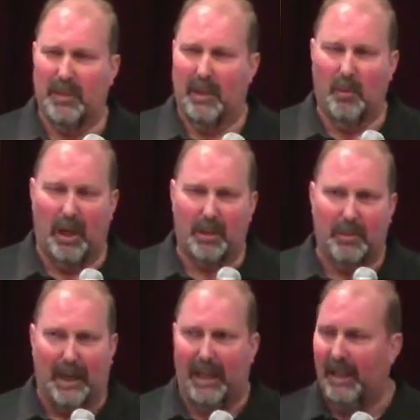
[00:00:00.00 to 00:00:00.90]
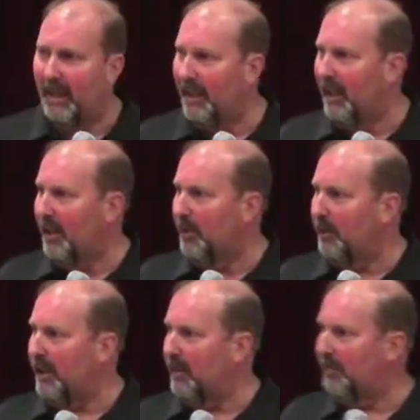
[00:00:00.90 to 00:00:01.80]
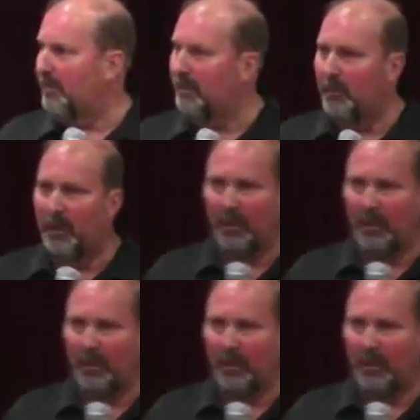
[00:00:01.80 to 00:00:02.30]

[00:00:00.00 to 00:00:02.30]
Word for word: I walked by it and we had, we